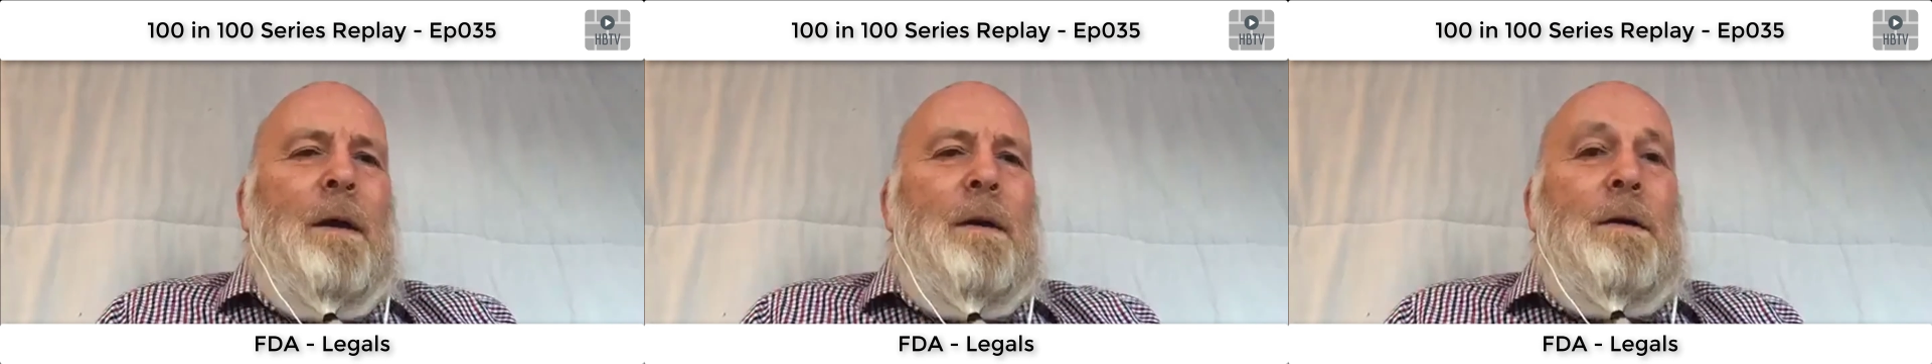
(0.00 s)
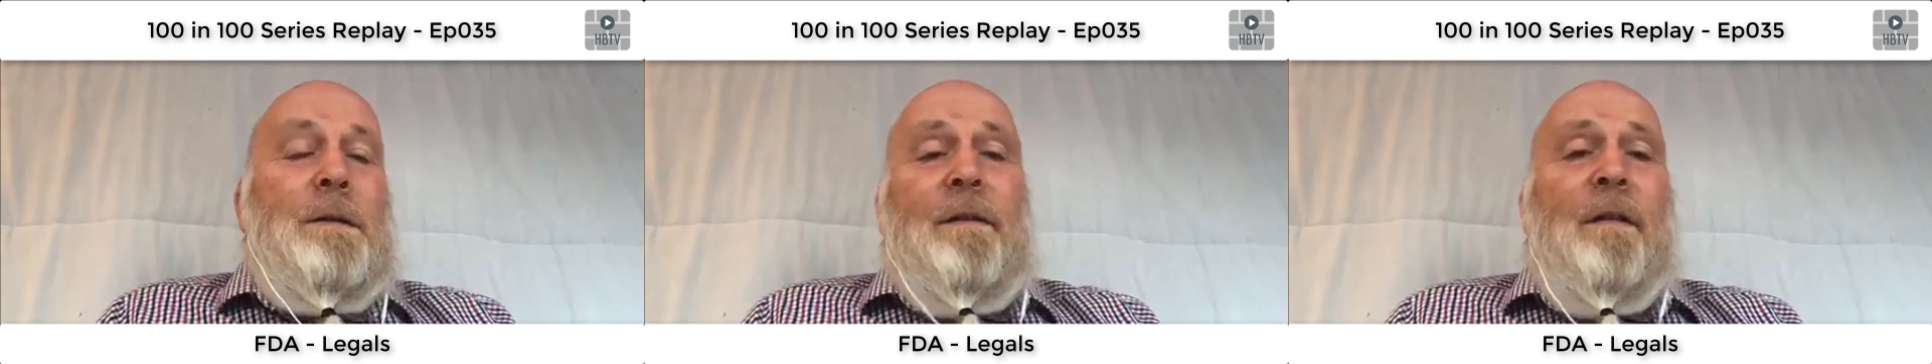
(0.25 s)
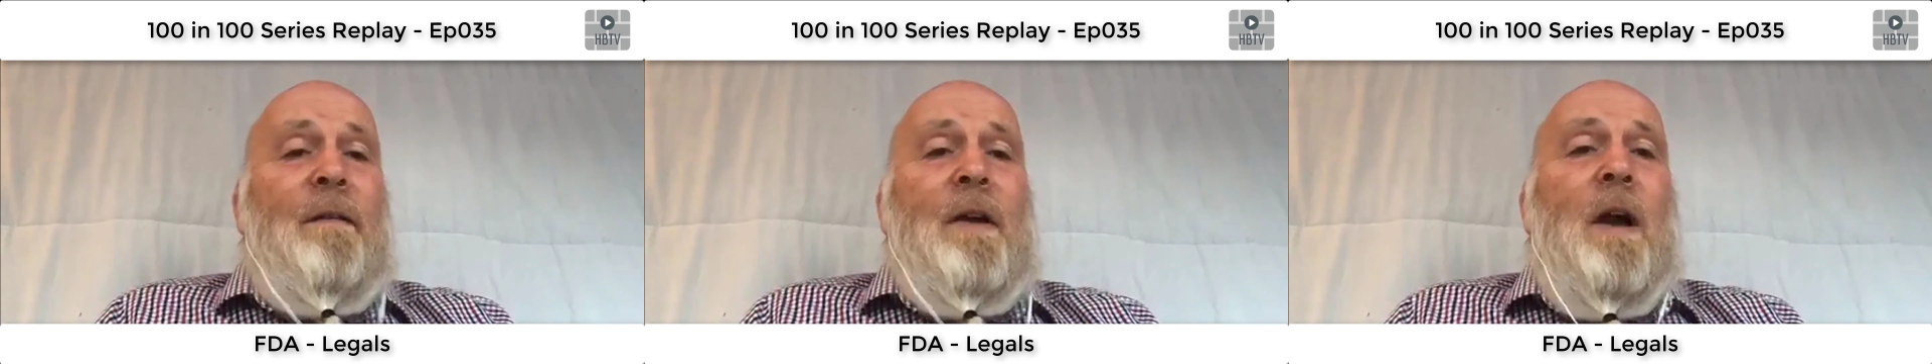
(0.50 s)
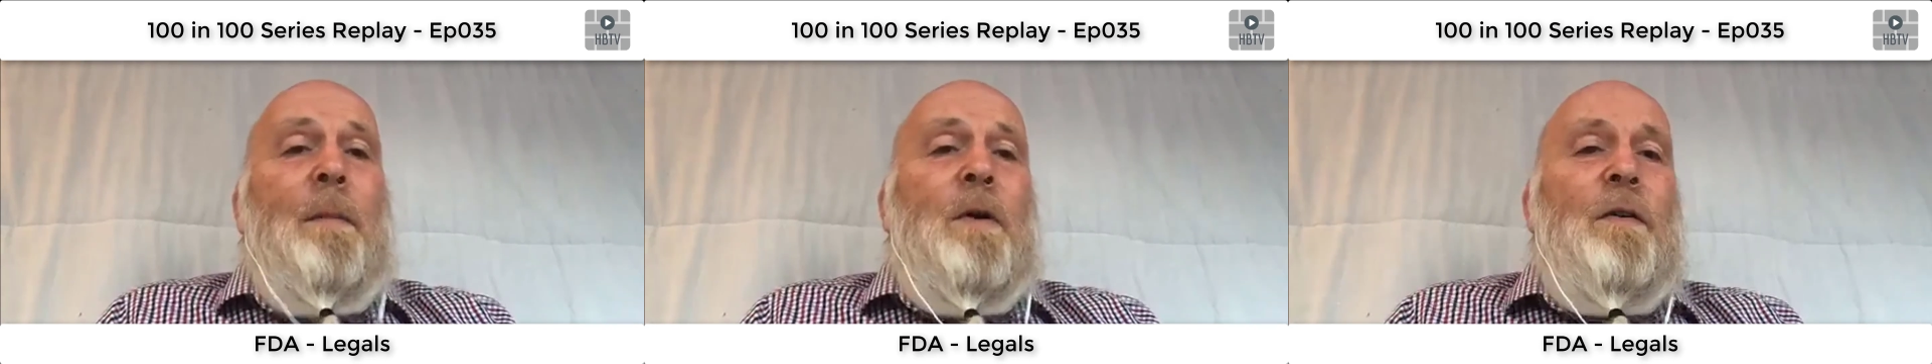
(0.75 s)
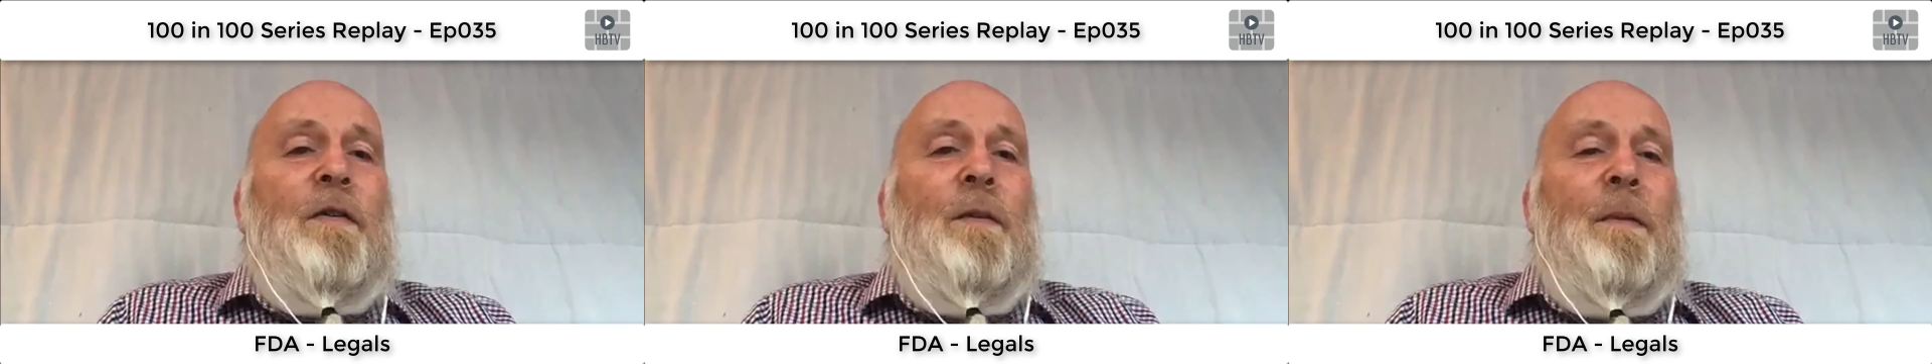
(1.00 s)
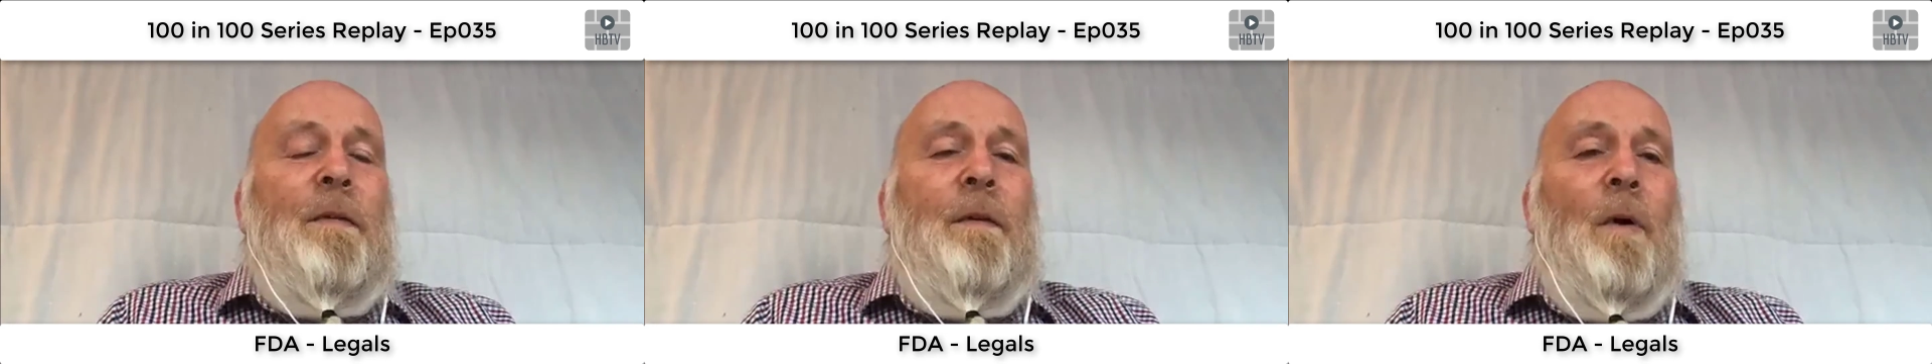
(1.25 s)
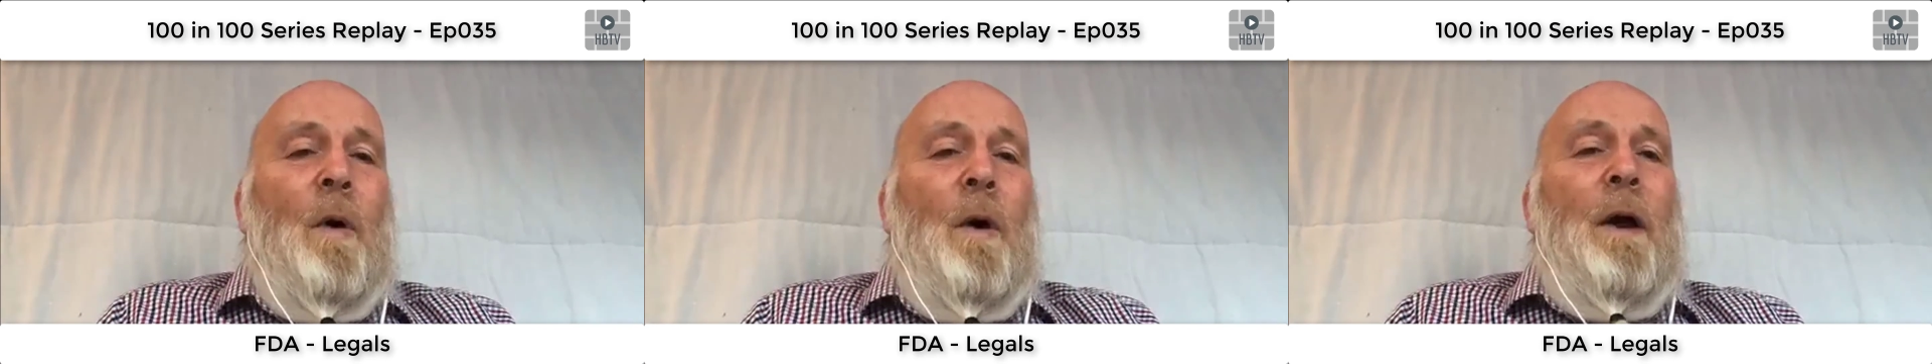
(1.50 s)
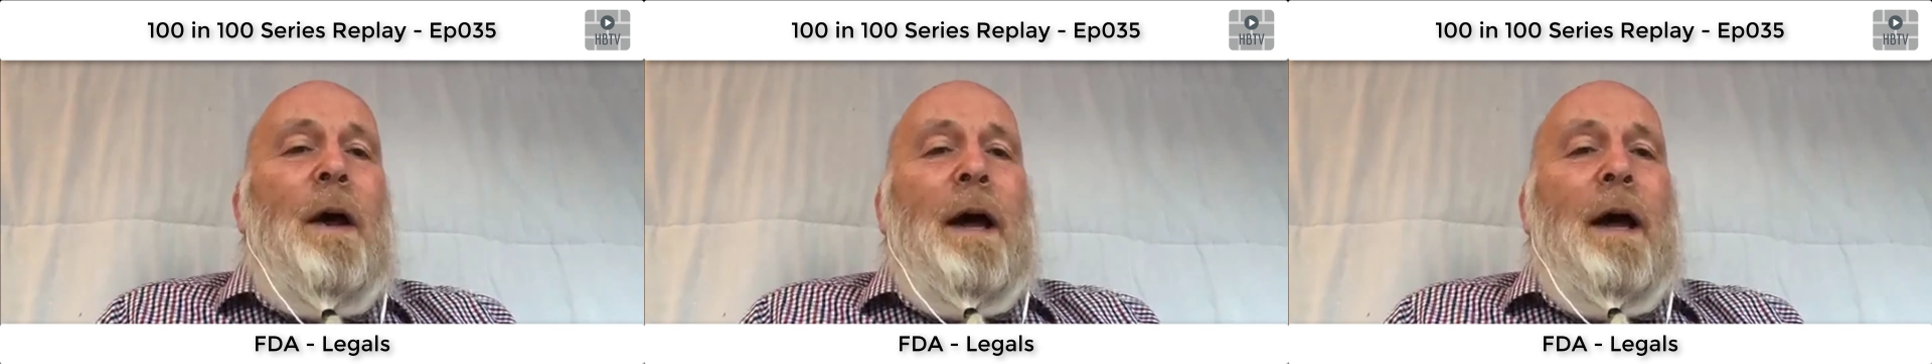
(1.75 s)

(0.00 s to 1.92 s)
because they've never come across them before.